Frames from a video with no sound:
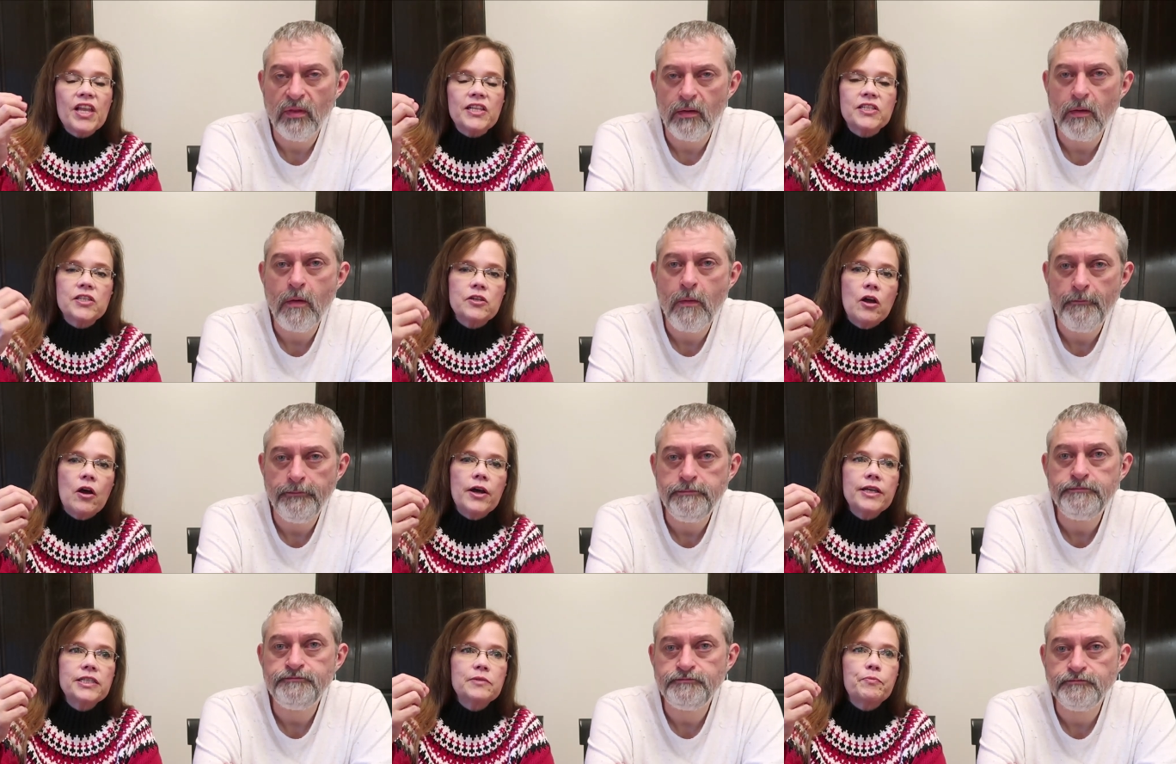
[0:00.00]
Speaker 1: It's
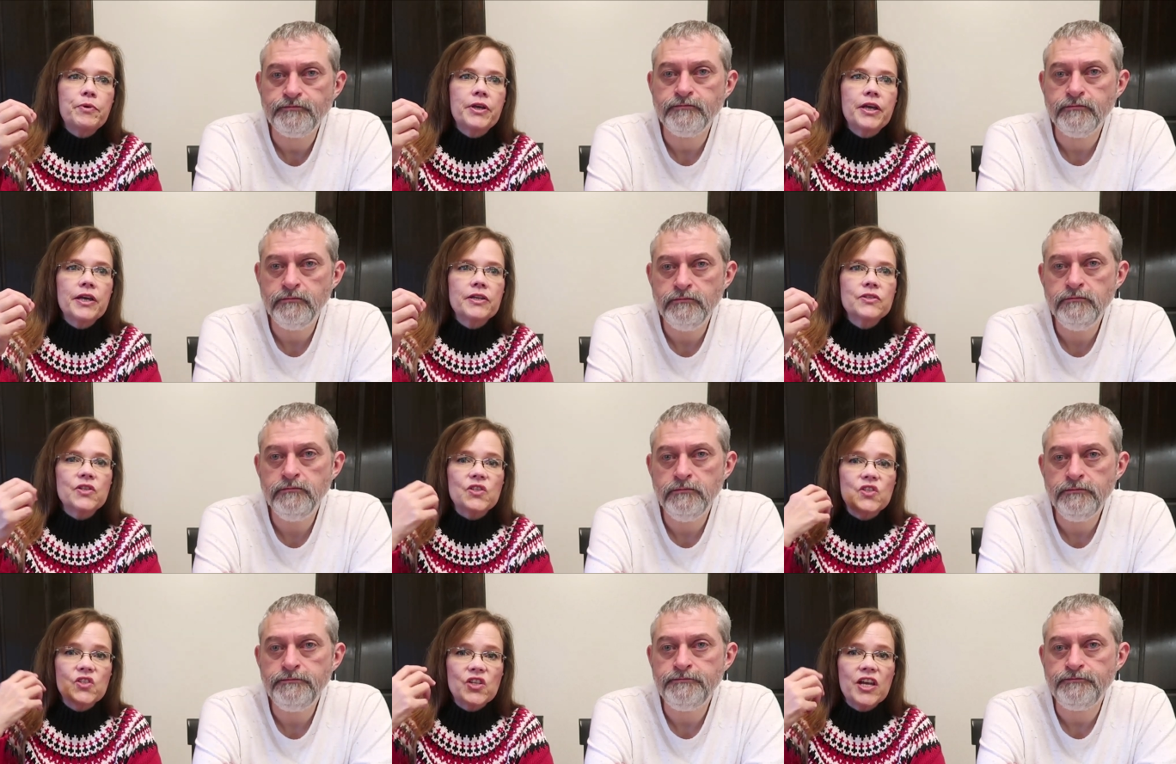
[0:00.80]
nice because
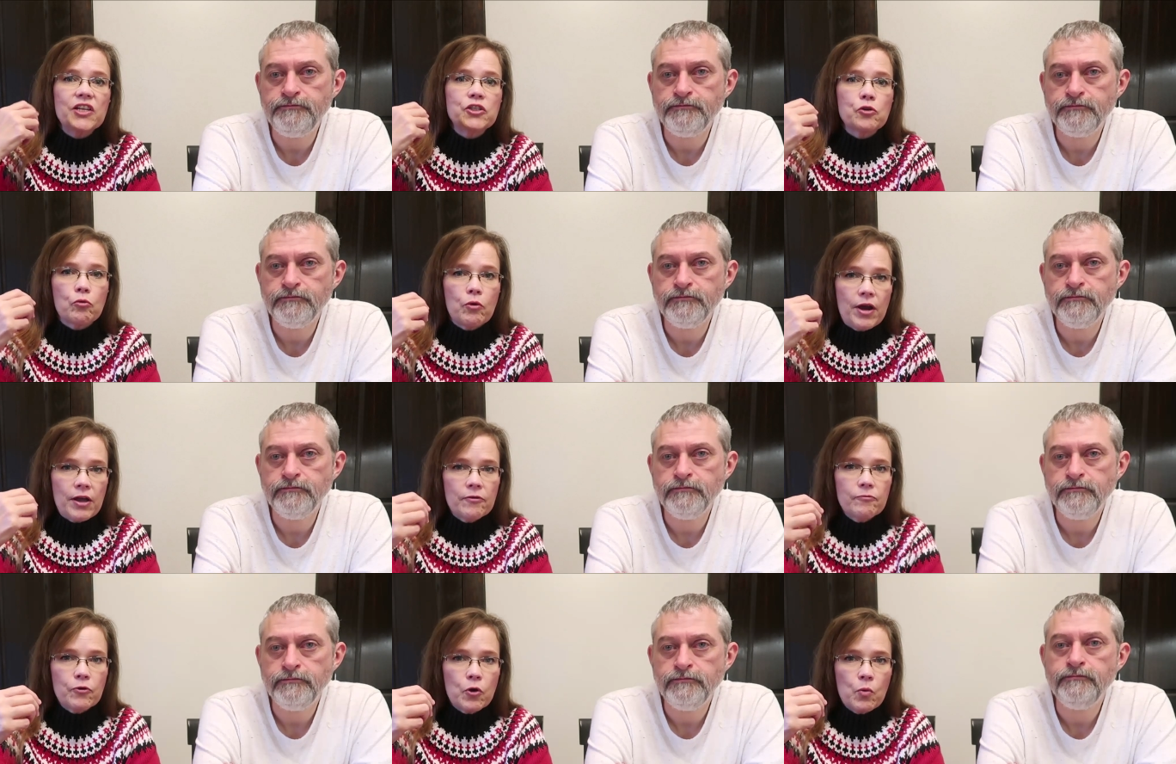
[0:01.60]
it stays
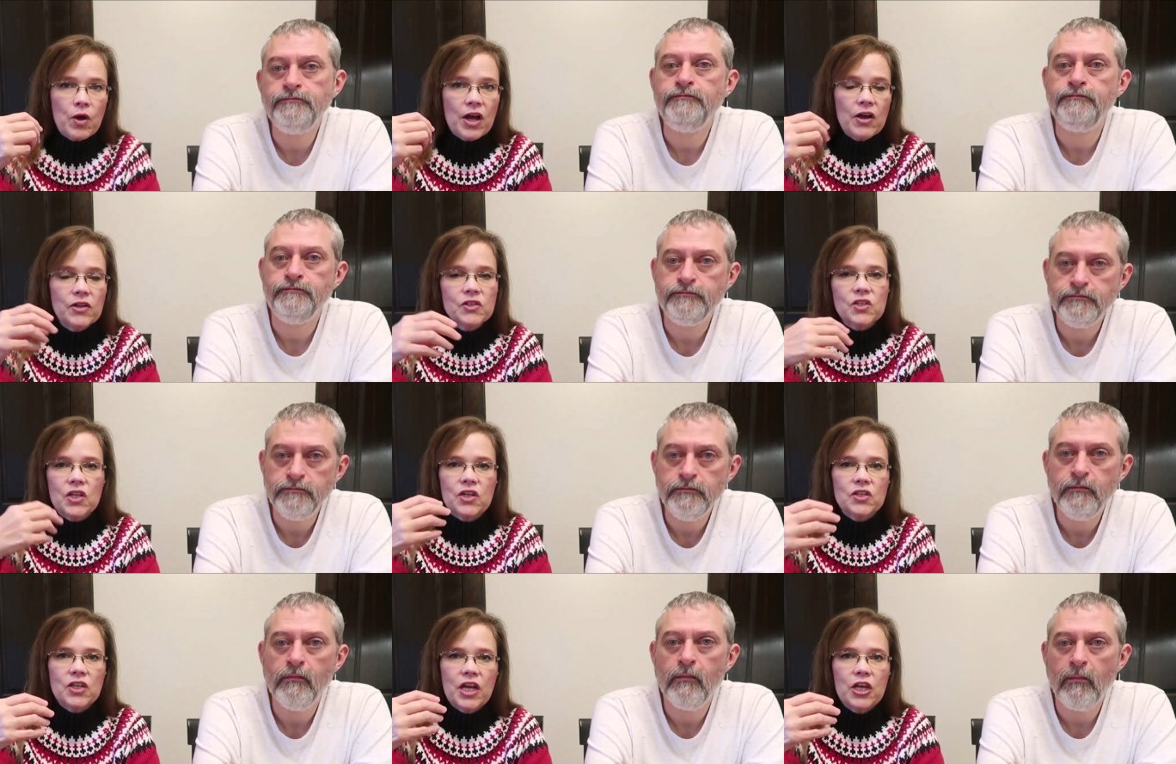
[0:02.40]
around for a while. It's
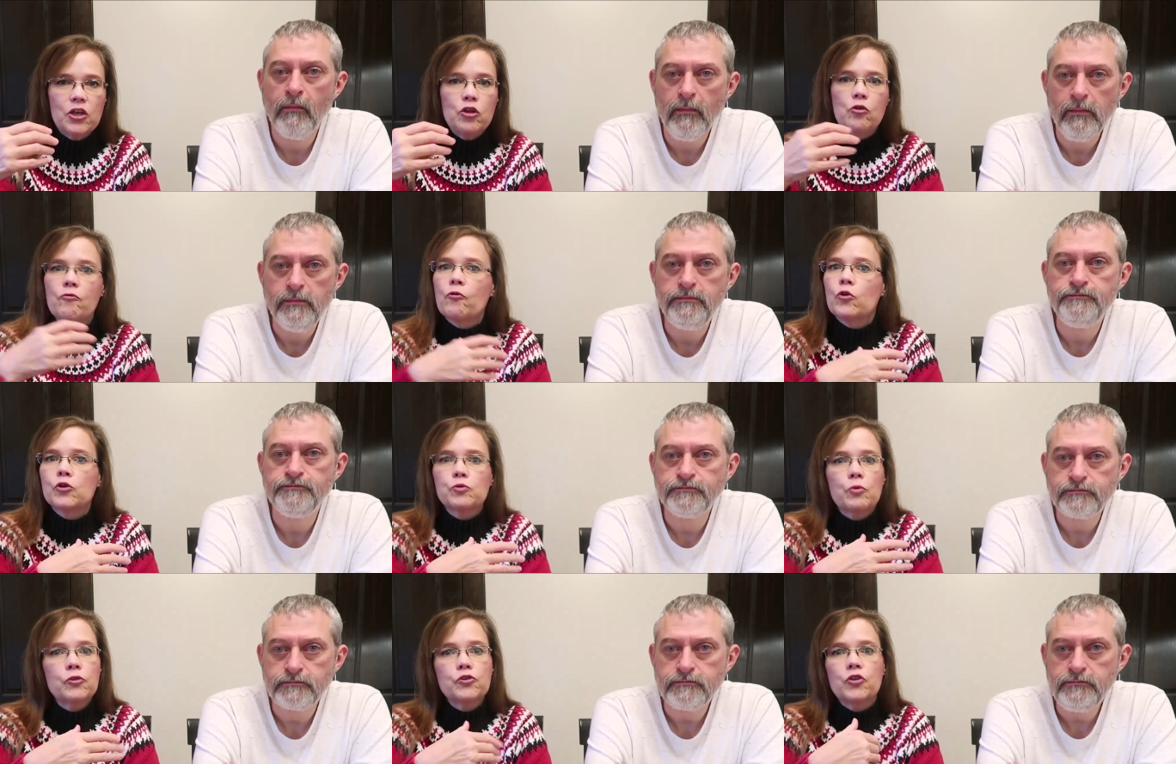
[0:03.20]
gonna take you, of
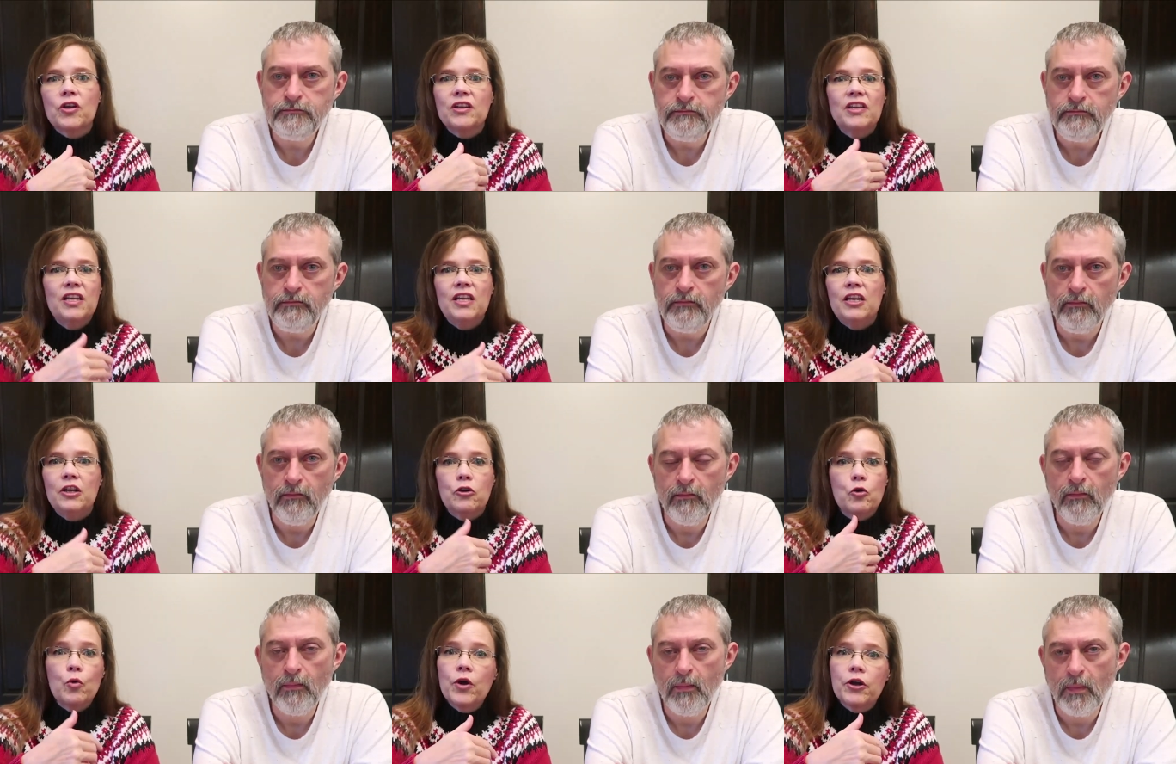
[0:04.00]
course, we're trying to eat
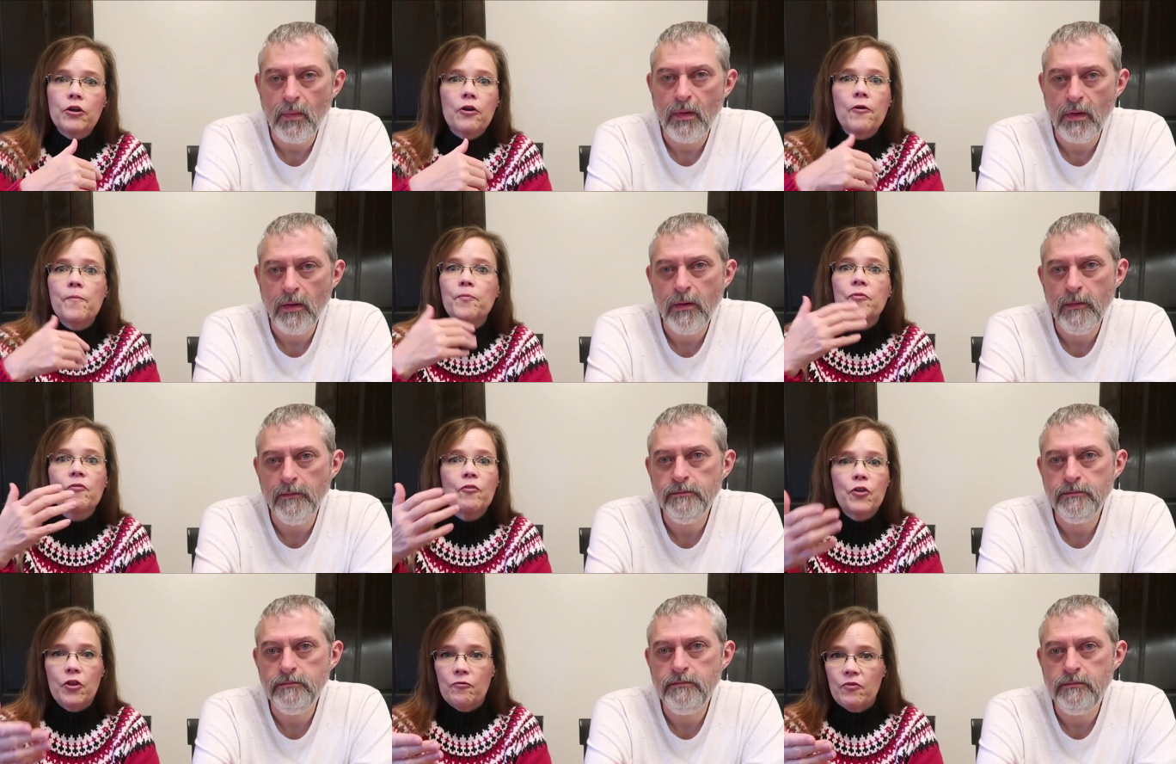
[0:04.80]
it quicker
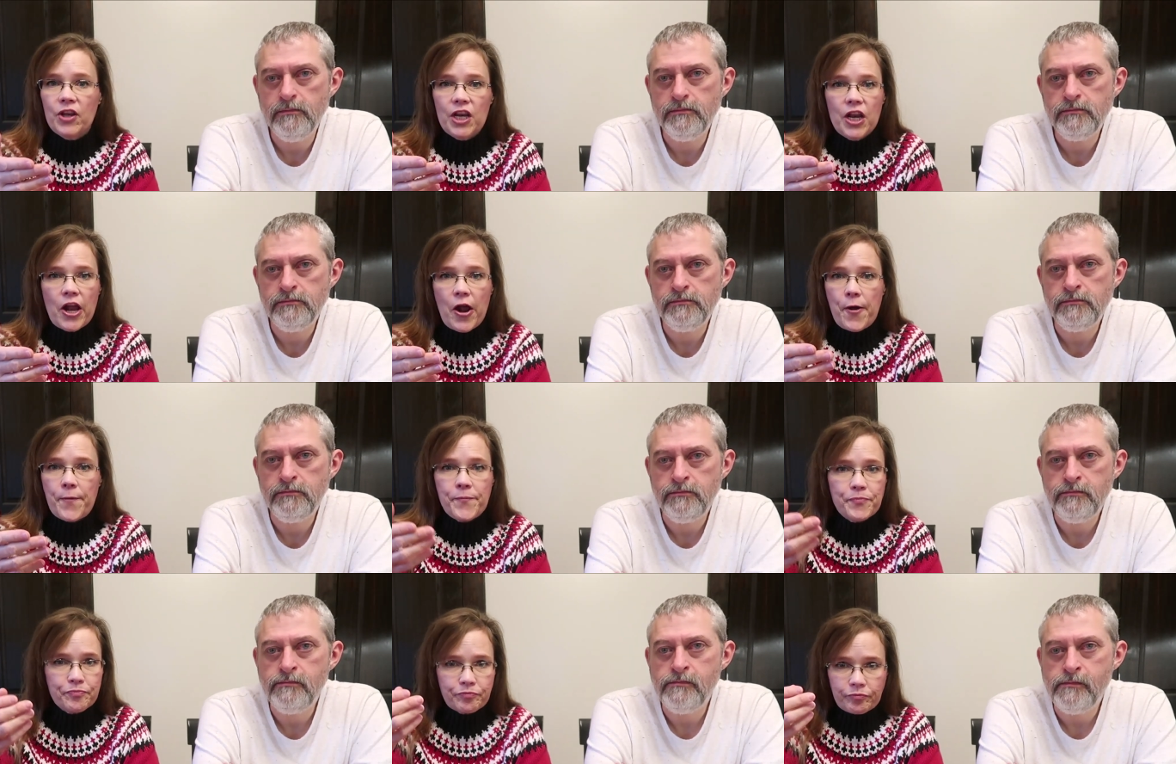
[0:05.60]
for the
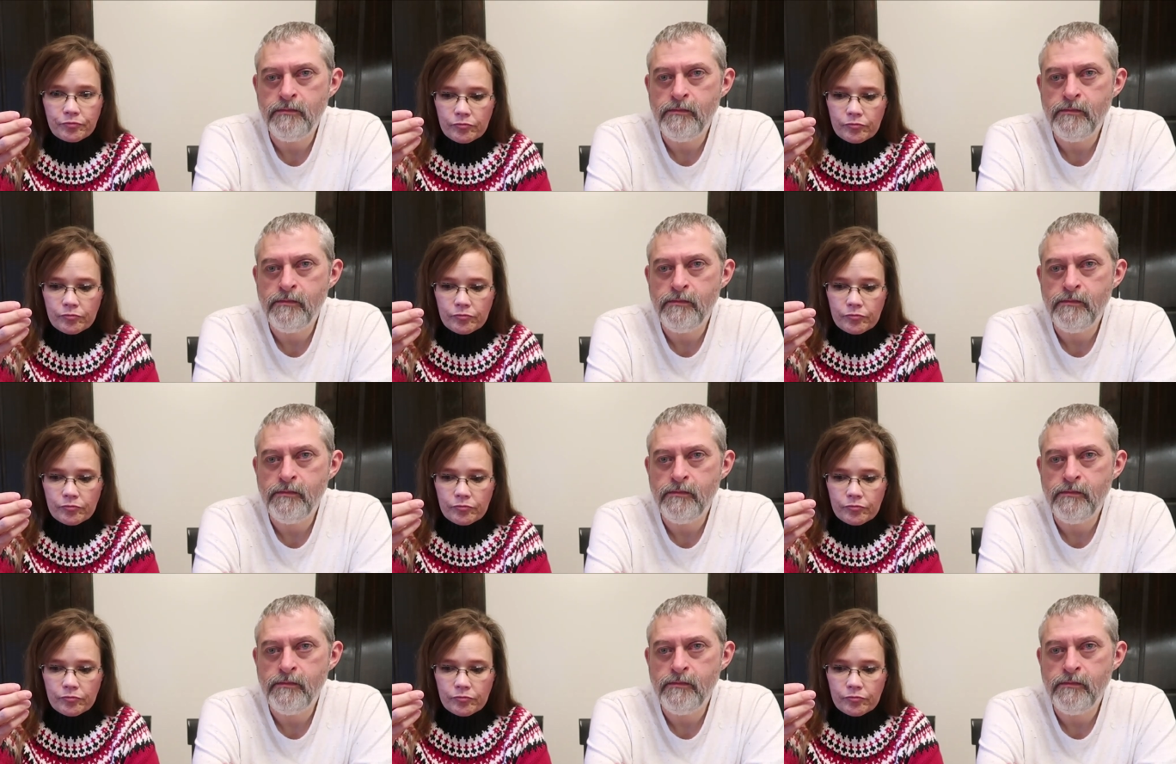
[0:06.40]
video,